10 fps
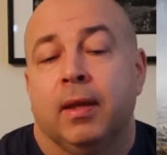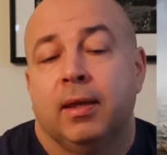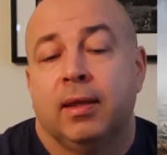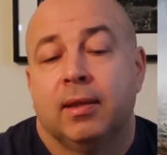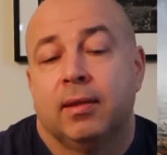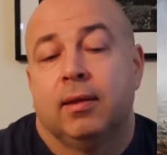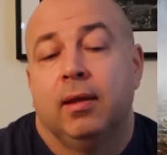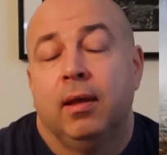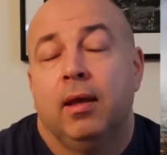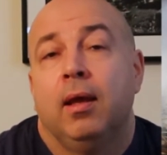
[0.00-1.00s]
it
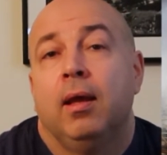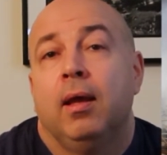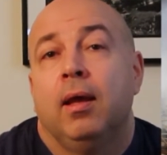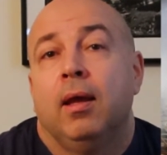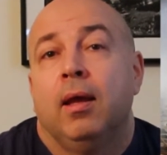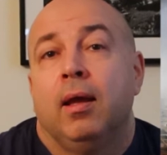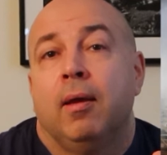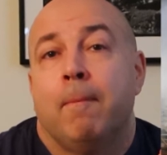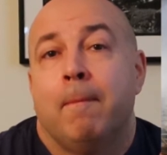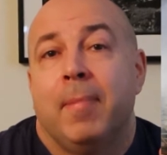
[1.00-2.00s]

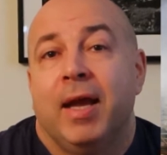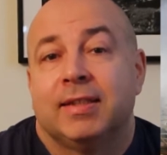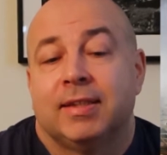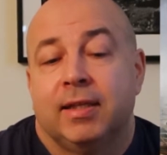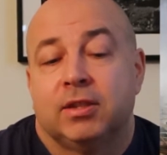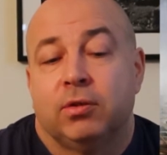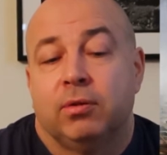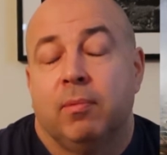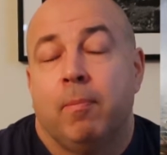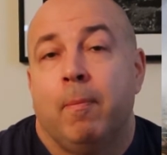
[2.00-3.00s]
makes sense
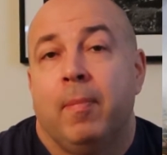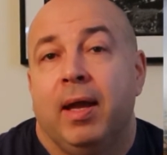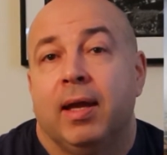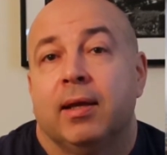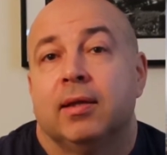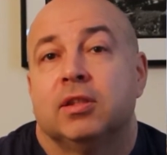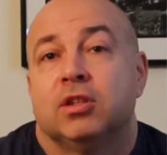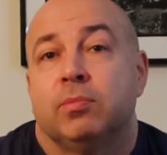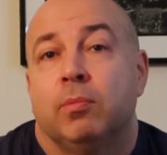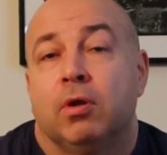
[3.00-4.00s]
to make
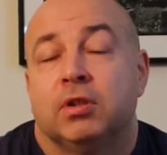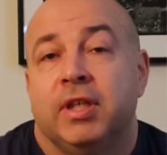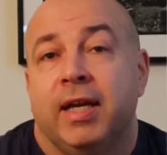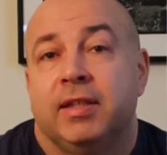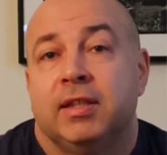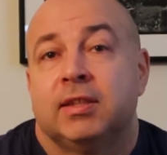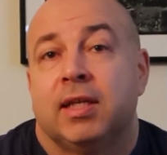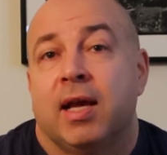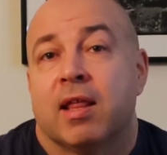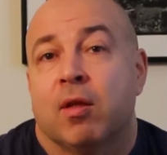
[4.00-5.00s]
small changes
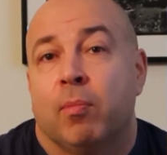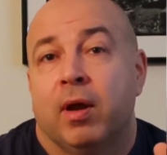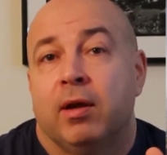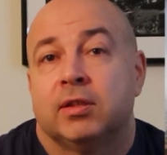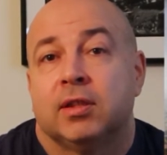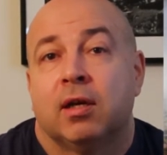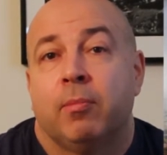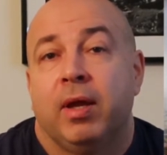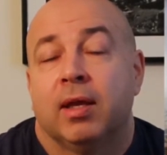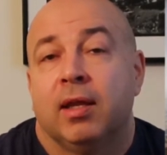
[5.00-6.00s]
as the players are
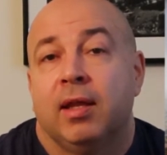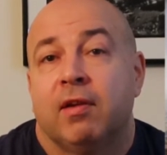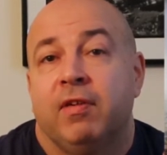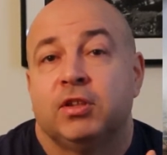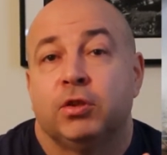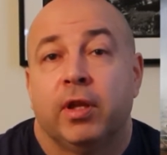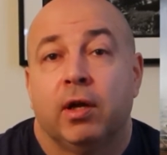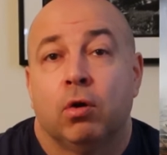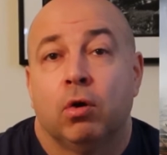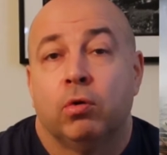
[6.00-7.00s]
making the adventure
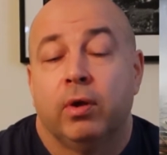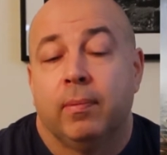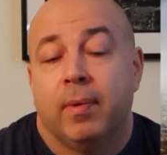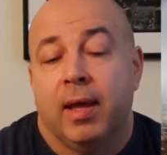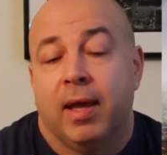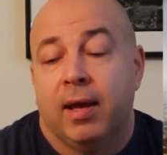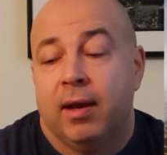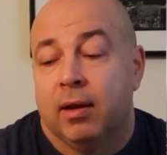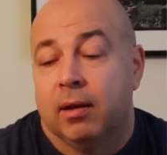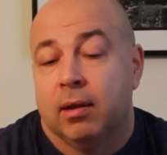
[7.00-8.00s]
their own
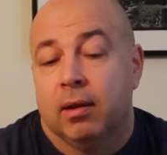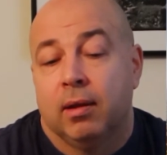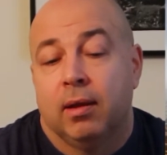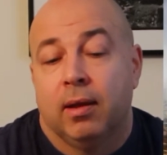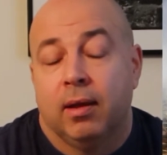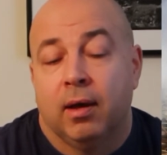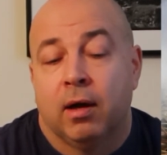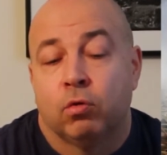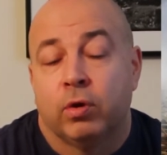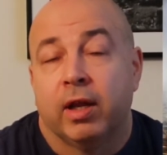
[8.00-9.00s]
and
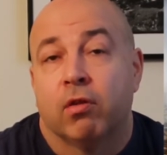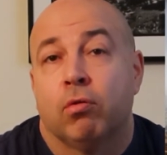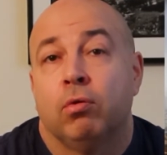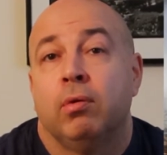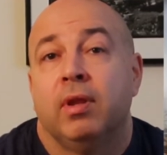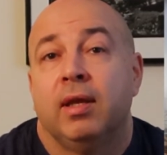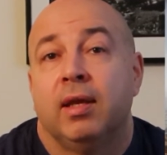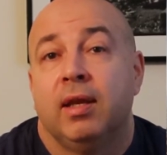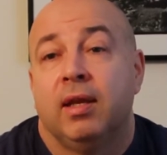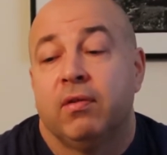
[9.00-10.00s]
are running through
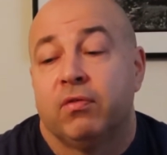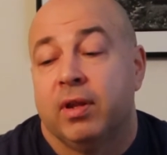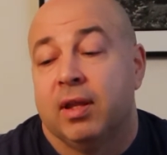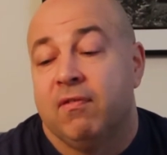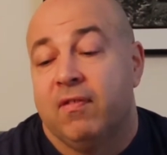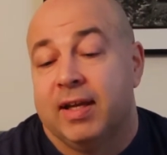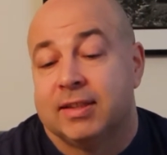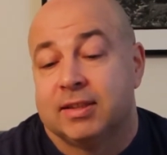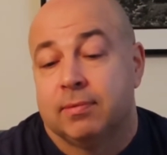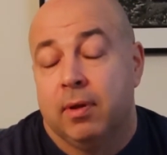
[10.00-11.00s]
the different
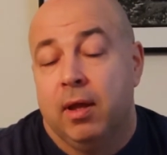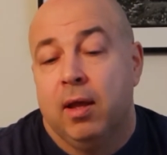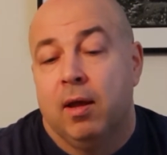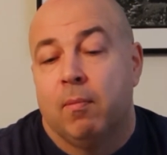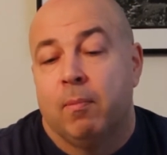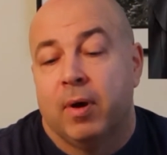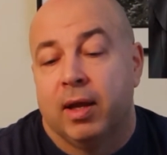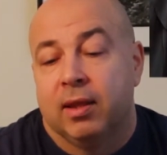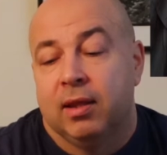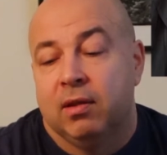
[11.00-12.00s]
events.
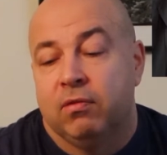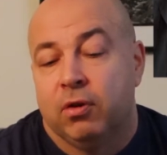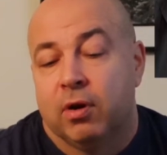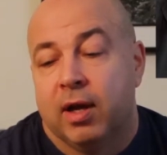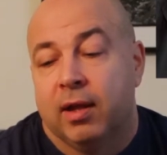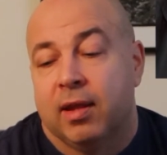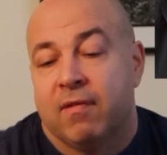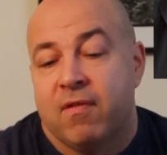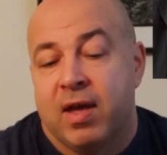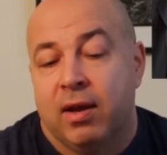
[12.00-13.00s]
But if you're not a
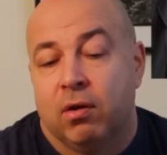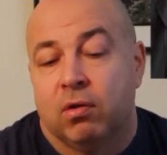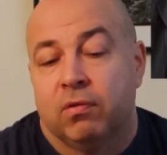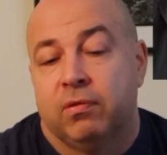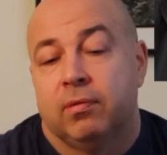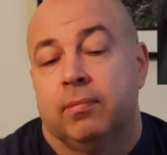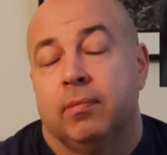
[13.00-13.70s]
fan of